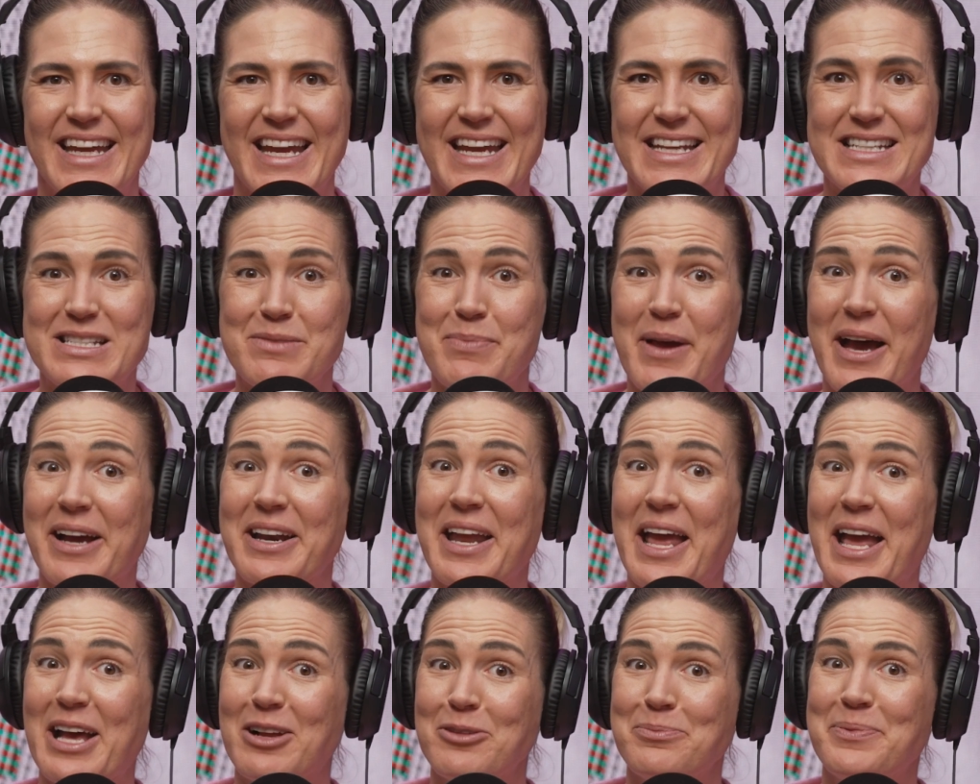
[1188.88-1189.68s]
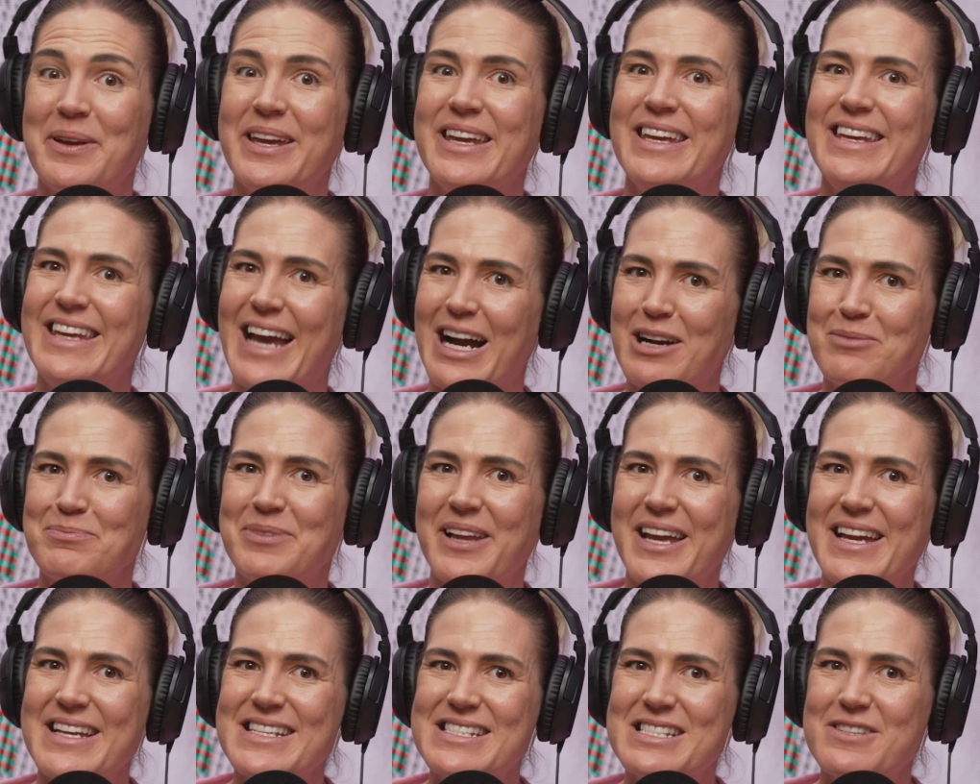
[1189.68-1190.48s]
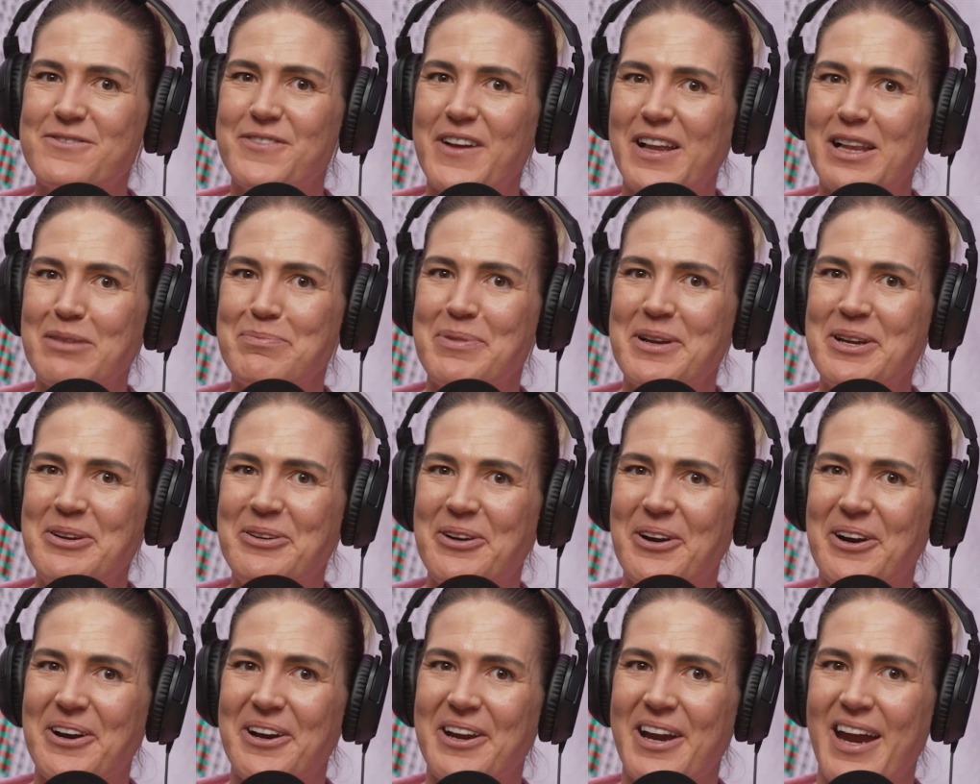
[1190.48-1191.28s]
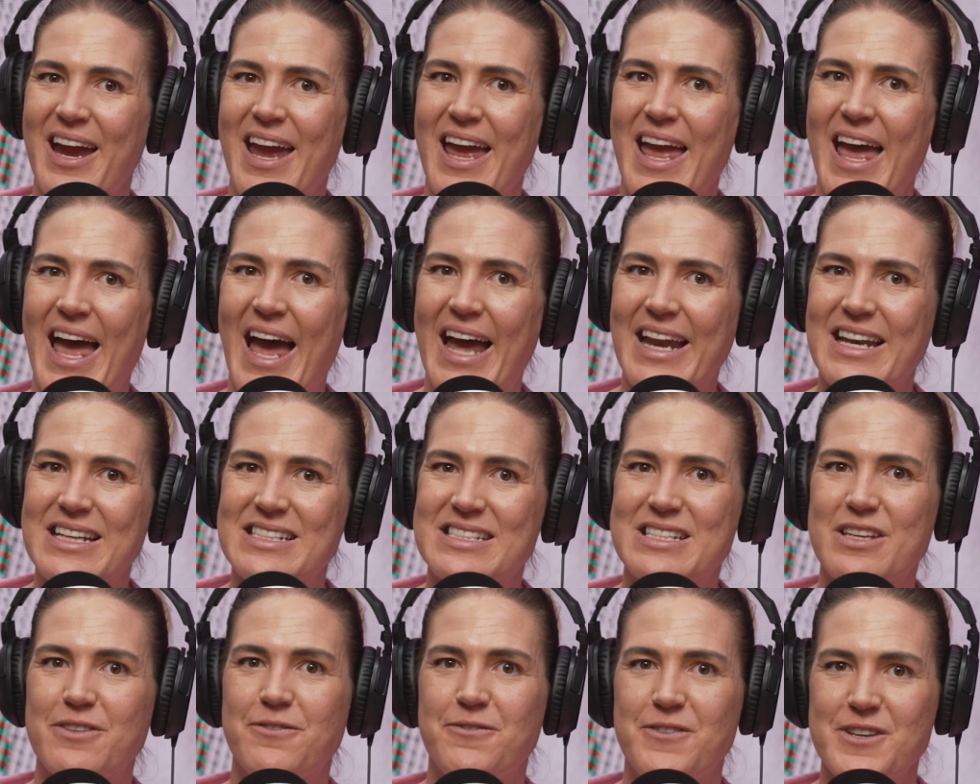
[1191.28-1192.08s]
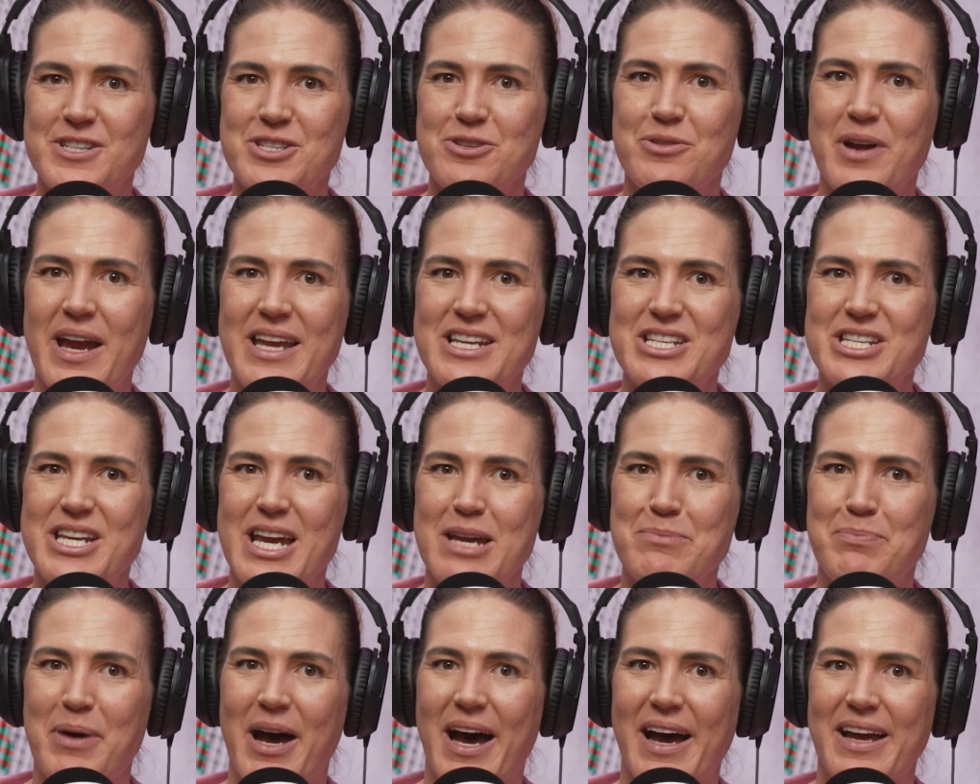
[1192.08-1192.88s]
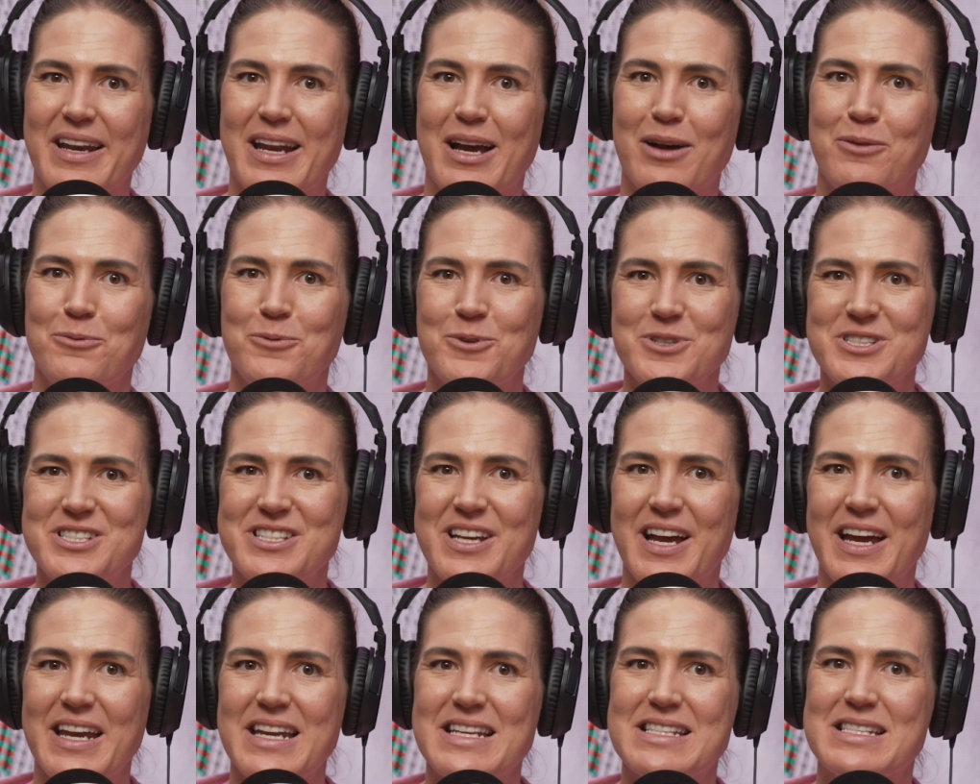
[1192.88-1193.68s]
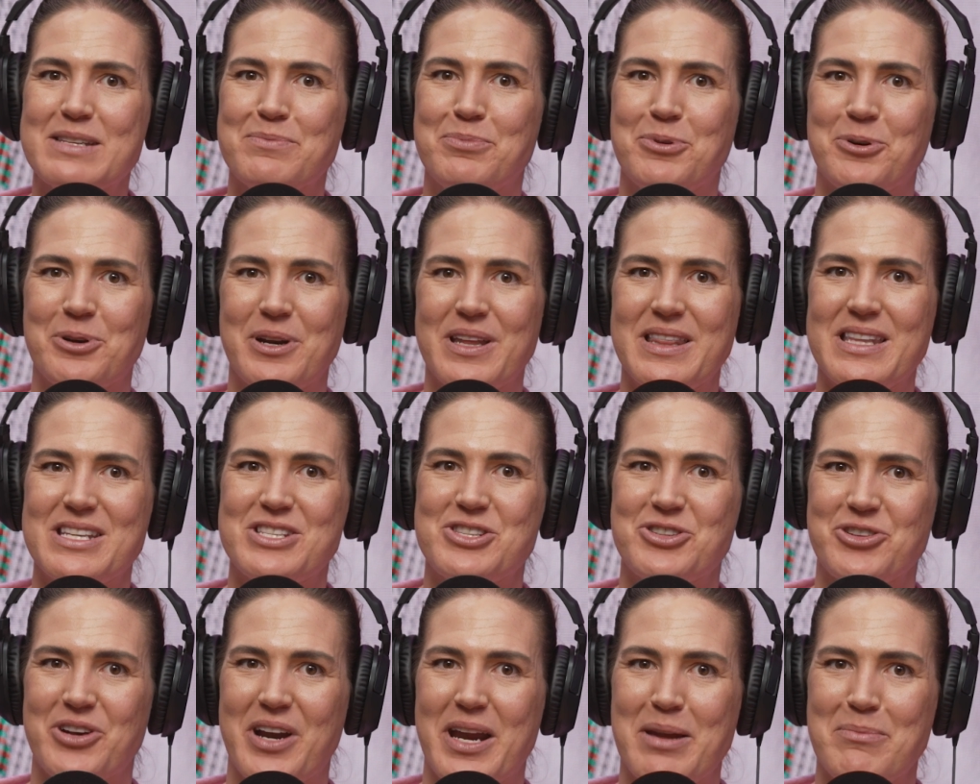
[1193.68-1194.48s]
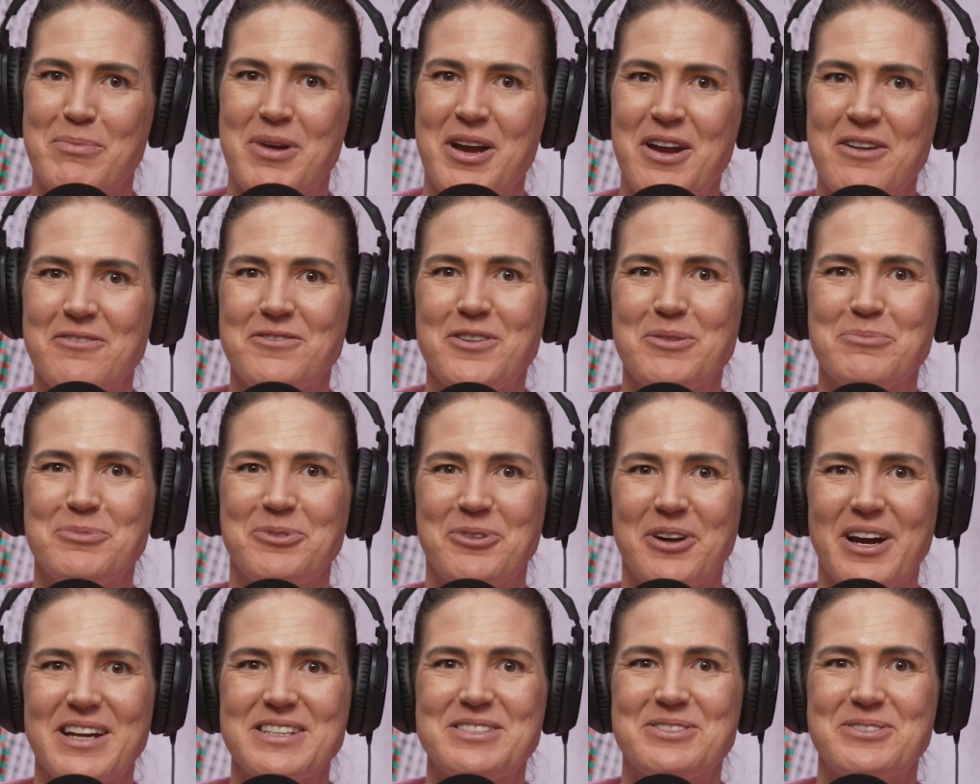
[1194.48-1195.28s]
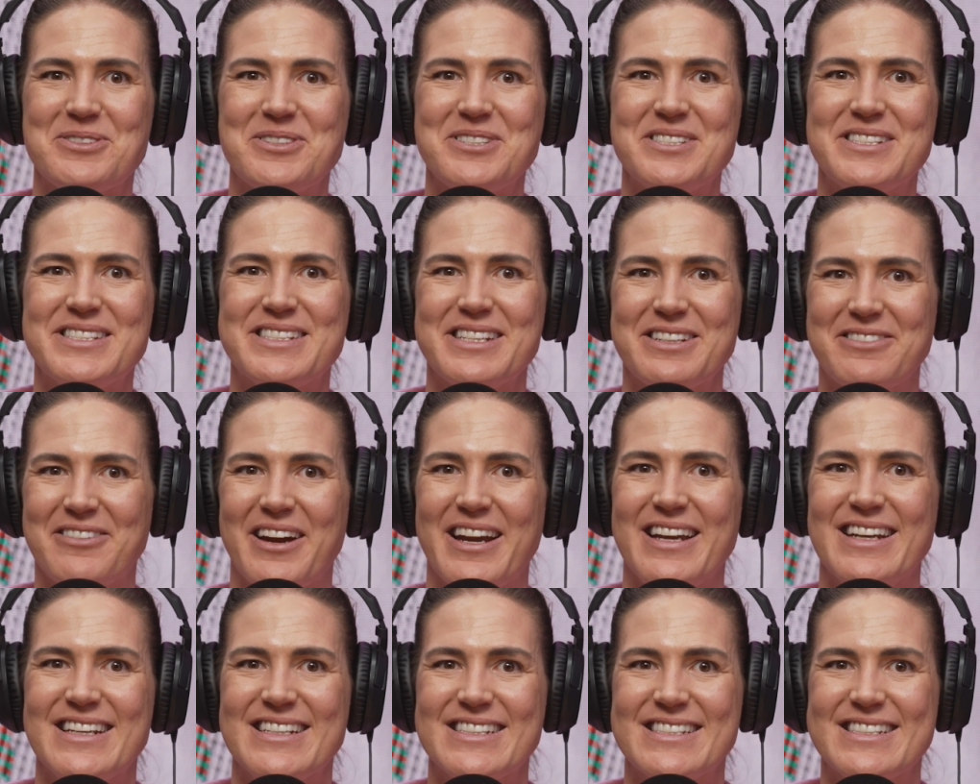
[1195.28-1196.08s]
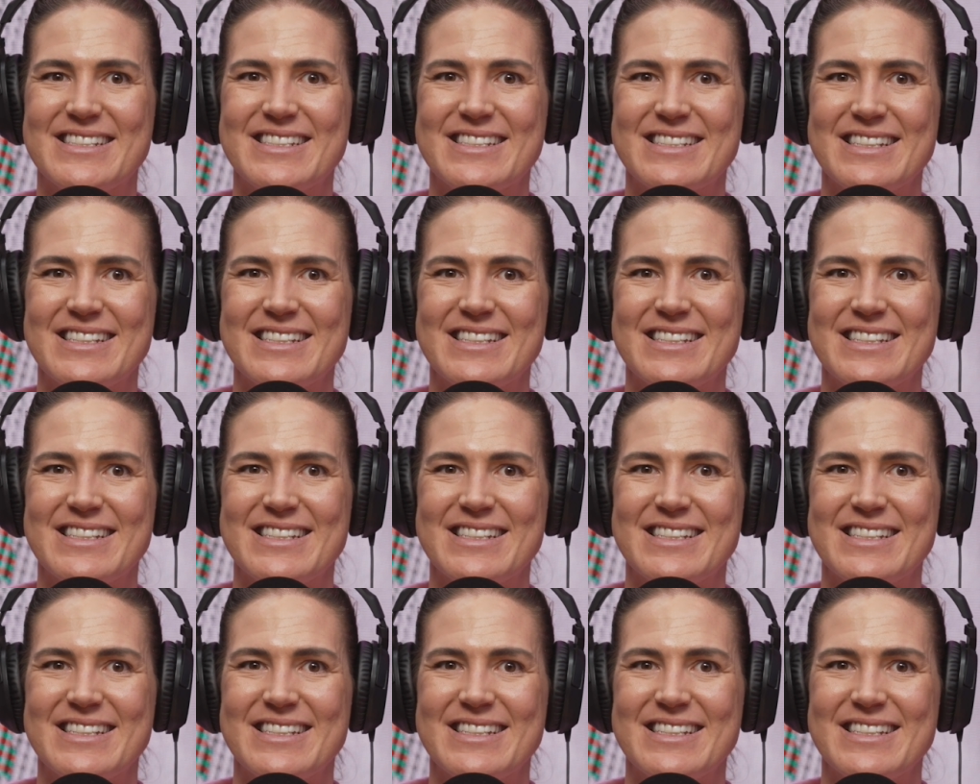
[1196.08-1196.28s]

It's about helping young players develop and grow, and as the official NGA partner, Woodside is supporting this dream from grassroots to greatness.